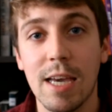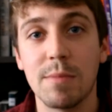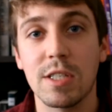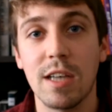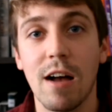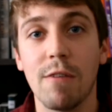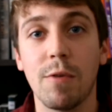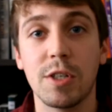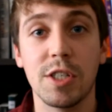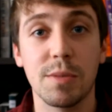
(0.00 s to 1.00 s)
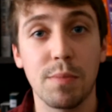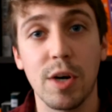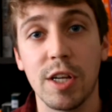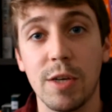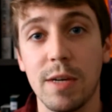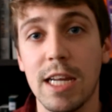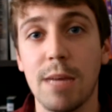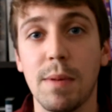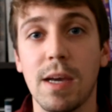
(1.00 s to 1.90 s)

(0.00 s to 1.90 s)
himself, which is pretty unique